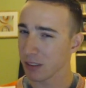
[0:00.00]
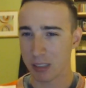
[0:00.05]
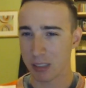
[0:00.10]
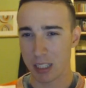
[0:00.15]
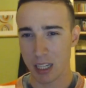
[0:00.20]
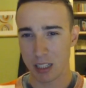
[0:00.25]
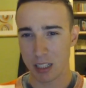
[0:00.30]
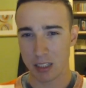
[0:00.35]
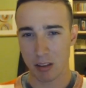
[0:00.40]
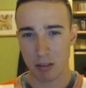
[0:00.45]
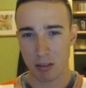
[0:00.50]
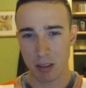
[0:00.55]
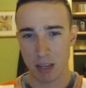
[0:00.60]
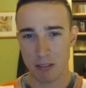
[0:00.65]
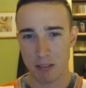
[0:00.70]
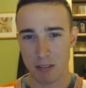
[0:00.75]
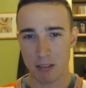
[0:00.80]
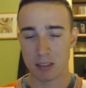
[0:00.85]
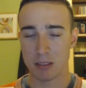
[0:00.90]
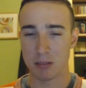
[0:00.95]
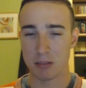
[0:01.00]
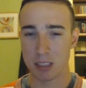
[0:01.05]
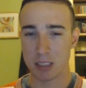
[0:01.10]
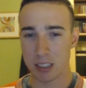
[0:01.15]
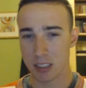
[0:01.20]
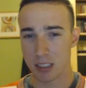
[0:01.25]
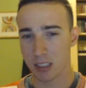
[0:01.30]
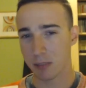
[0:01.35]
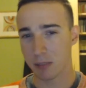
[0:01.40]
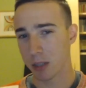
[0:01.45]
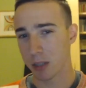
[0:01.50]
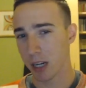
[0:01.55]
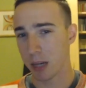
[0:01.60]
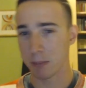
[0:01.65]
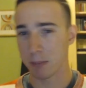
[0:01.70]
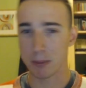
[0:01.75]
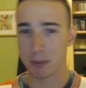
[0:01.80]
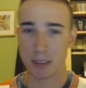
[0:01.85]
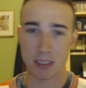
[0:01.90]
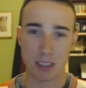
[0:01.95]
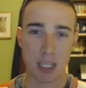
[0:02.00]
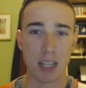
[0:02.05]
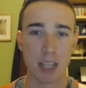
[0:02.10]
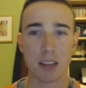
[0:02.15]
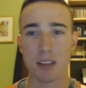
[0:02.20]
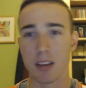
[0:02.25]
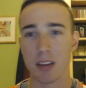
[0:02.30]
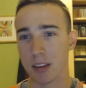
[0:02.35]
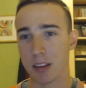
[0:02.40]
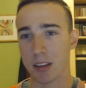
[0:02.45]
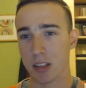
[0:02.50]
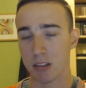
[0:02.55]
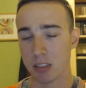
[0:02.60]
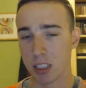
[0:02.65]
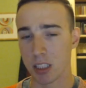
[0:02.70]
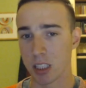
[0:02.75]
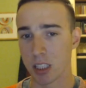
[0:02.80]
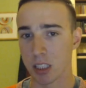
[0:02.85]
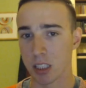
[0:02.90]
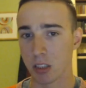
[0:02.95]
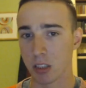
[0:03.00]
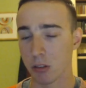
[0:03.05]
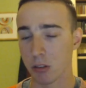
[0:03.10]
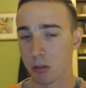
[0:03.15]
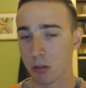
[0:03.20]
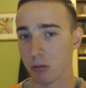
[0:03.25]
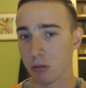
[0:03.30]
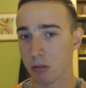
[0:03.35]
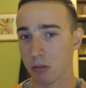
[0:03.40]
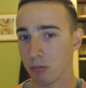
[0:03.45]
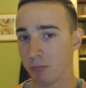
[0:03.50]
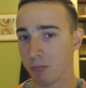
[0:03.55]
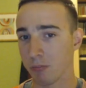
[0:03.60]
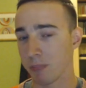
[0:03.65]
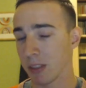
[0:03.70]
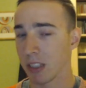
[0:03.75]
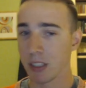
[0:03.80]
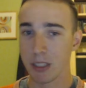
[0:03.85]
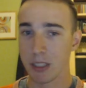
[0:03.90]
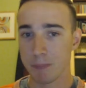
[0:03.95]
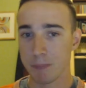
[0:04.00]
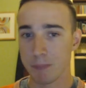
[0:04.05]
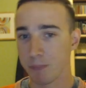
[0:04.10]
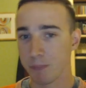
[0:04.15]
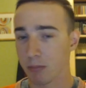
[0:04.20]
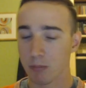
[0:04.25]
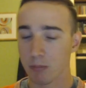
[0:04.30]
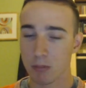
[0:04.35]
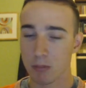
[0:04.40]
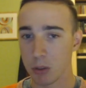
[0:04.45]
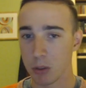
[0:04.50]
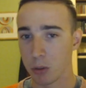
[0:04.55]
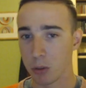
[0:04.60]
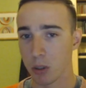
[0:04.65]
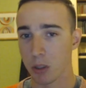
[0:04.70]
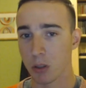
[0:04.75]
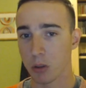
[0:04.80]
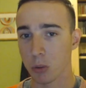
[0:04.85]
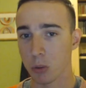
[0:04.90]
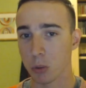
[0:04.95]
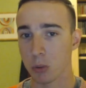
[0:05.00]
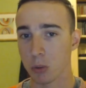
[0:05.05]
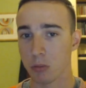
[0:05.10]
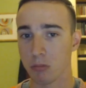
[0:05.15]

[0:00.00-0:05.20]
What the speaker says: king d7 is perhaps not that clear, although, you know,